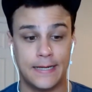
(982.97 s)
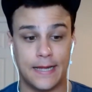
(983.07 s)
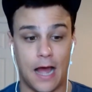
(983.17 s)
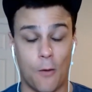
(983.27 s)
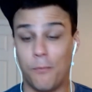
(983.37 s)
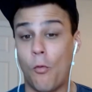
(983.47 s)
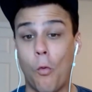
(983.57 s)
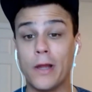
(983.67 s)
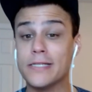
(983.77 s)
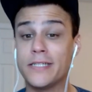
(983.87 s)
how
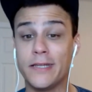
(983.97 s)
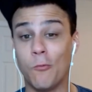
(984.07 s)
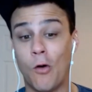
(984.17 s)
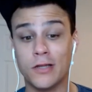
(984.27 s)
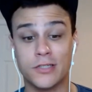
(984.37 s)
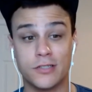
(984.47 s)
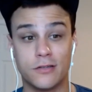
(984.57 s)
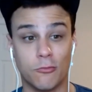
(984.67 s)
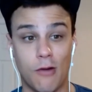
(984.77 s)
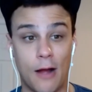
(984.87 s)
poised he was
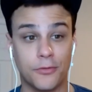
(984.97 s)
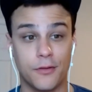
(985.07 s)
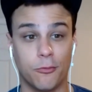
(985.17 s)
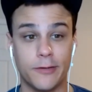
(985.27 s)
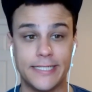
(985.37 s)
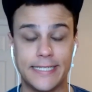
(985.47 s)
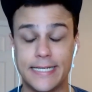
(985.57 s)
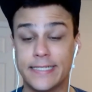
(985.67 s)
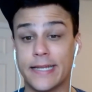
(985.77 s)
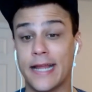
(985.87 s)
throughout the preseason.